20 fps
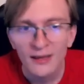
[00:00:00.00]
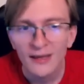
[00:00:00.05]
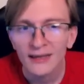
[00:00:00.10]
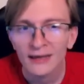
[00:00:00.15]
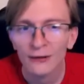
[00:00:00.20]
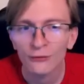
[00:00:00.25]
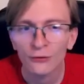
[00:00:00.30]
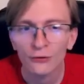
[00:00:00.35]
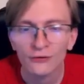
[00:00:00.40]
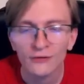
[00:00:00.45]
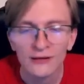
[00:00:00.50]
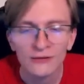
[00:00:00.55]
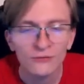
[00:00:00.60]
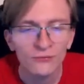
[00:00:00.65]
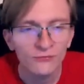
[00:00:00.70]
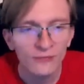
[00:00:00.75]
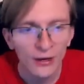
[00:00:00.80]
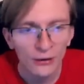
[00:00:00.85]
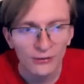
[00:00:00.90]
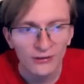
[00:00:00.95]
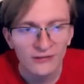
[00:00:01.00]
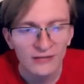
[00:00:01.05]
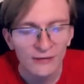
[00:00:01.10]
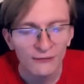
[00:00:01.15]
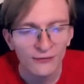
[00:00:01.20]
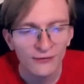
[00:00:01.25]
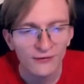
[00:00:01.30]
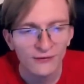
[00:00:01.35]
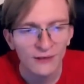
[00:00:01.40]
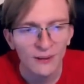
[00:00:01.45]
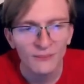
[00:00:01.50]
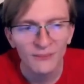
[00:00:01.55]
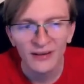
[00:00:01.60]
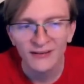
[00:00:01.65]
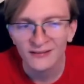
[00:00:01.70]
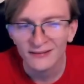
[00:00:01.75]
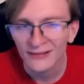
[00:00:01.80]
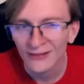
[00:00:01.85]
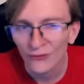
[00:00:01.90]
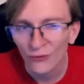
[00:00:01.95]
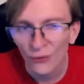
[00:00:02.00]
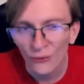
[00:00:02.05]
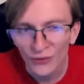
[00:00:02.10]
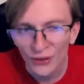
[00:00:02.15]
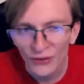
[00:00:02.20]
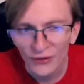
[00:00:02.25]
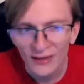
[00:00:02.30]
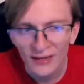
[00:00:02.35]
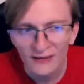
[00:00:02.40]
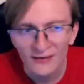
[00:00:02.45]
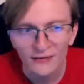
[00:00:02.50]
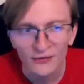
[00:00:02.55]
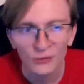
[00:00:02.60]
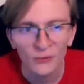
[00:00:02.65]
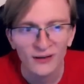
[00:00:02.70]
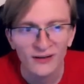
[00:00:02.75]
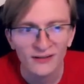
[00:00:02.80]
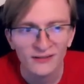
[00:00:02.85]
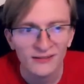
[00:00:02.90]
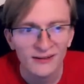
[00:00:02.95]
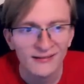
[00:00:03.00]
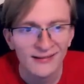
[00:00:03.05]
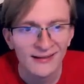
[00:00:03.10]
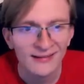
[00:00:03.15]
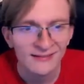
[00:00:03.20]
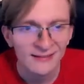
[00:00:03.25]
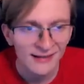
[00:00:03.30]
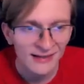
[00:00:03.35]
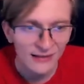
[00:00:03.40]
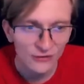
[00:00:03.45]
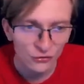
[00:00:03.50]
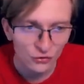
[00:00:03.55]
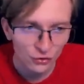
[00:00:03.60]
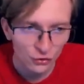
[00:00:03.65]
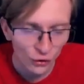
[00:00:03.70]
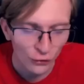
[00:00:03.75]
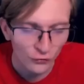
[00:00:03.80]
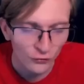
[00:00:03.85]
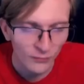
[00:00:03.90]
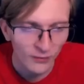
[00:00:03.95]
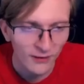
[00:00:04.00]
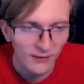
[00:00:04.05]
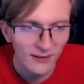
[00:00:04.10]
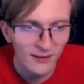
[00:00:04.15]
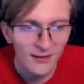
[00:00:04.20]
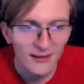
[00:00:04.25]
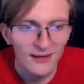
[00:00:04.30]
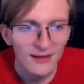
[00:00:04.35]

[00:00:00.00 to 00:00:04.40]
Gyarados is very safe in this cup. Basically, the only thing it doesn't want to see, as I said, is Charger Bug,